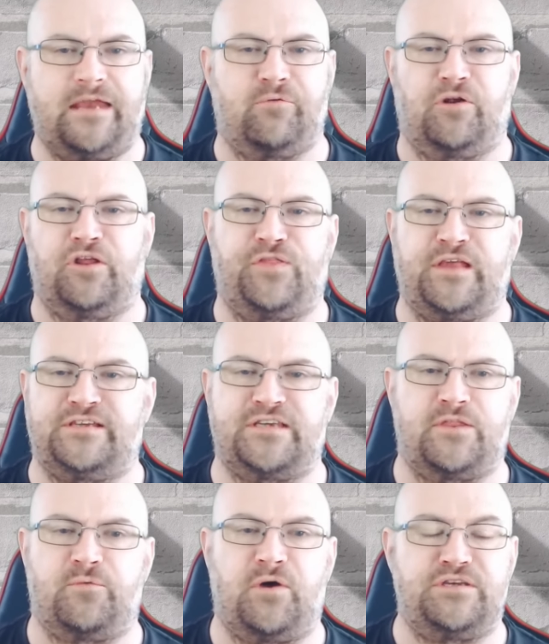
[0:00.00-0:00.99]
Anyone that thinks
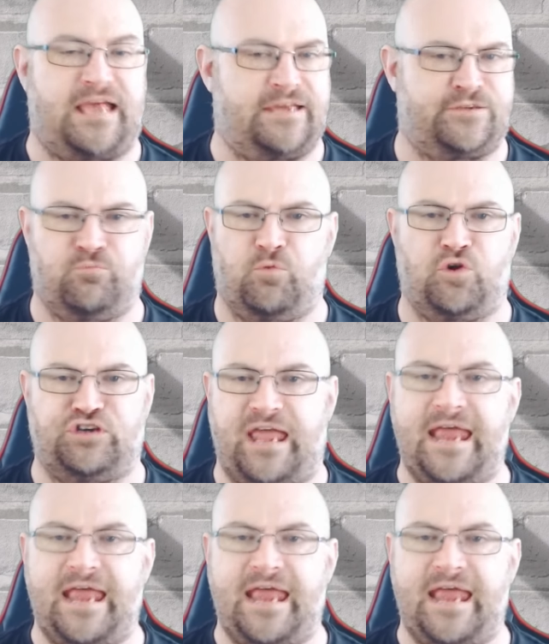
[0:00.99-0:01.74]
otherwise hasn't watched